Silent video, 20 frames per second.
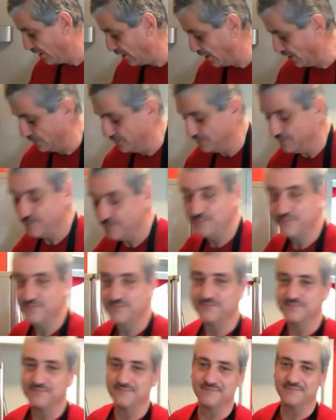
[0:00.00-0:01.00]
Oh,
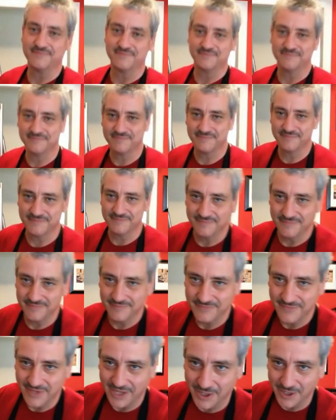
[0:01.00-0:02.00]

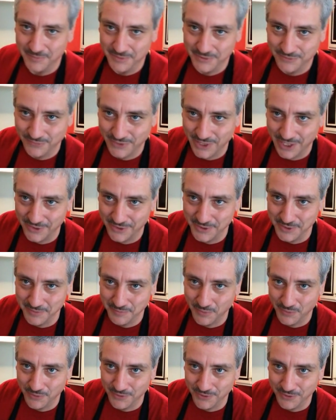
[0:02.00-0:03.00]
I almost forgot the
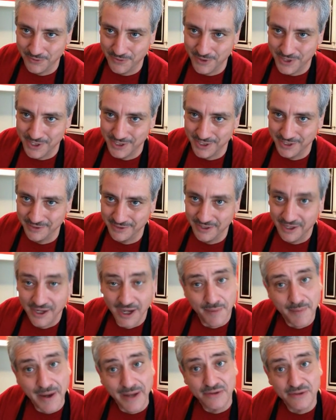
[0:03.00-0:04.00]
important ingredient.
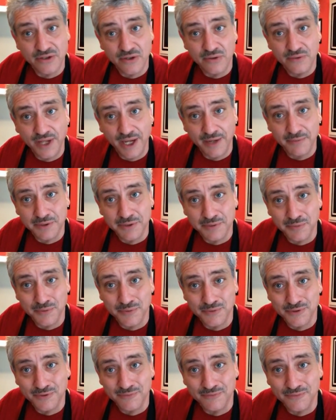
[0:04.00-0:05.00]
About 2
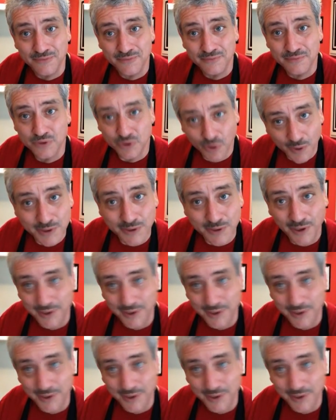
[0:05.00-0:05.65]
tablespoons of soy